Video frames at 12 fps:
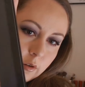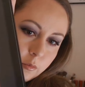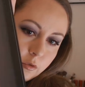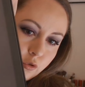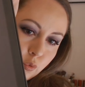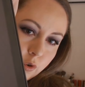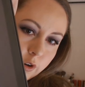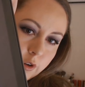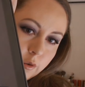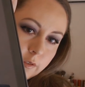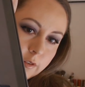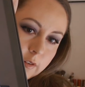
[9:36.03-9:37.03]
sure
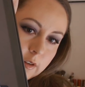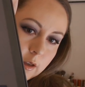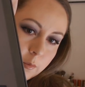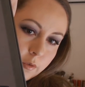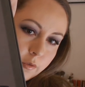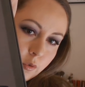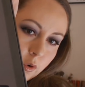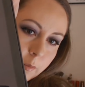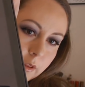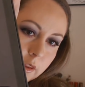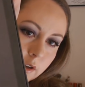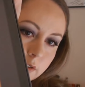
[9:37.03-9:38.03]
you have seen them before,
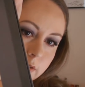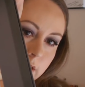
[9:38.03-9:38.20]
but there's